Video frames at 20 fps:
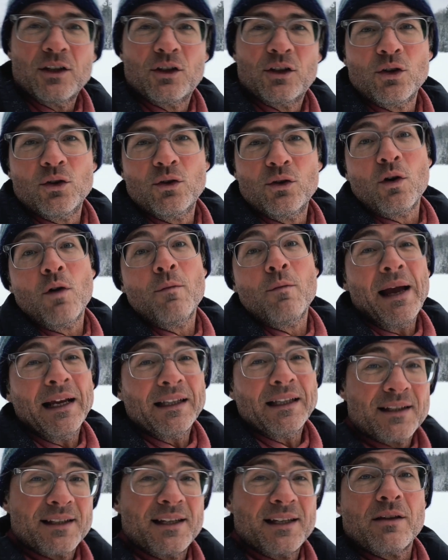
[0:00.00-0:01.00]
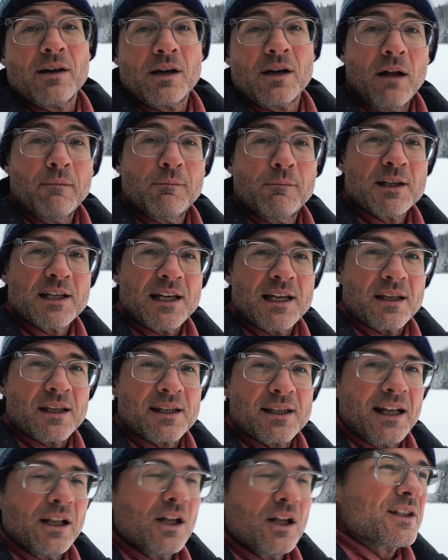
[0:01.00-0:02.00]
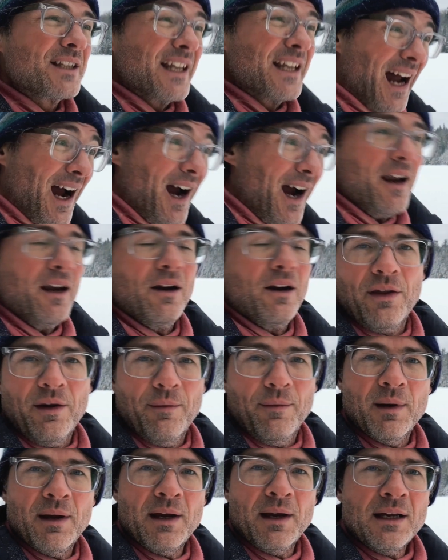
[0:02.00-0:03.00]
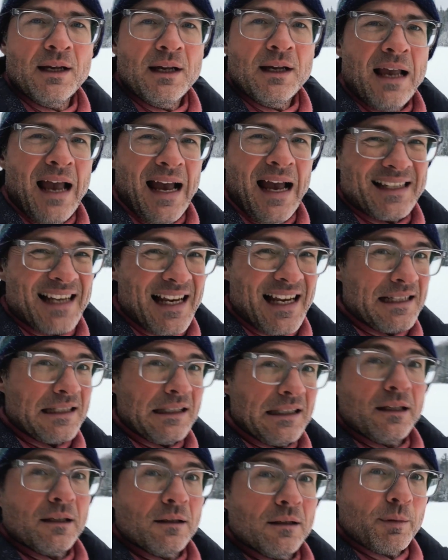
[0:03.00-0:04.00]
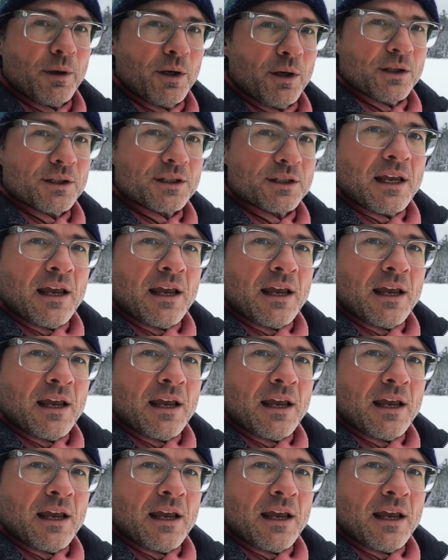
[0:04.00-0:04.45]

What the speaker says: to go back to see the goblins at the Salons and hire them as his little birds